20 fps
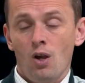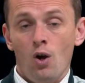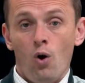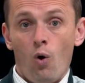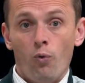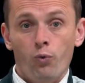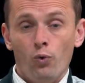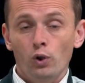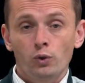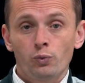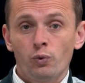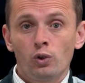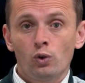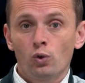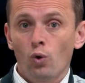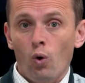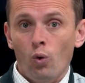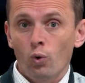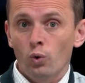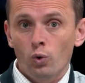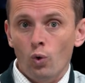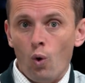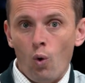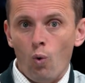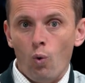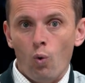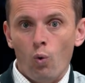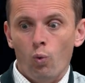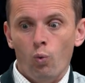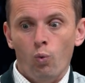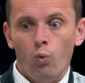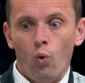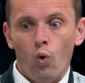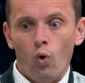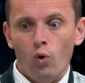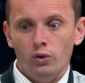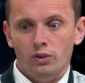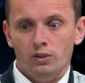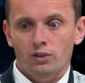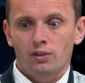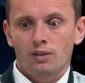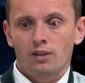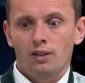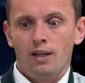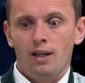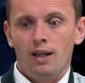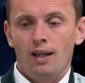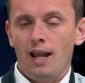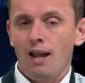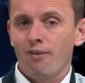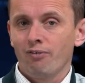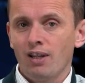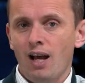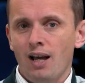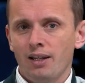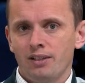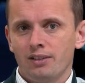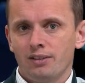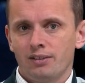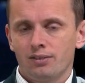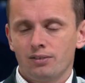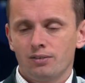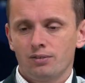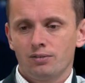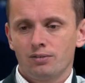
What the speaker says: Of course, we don't know what have done it.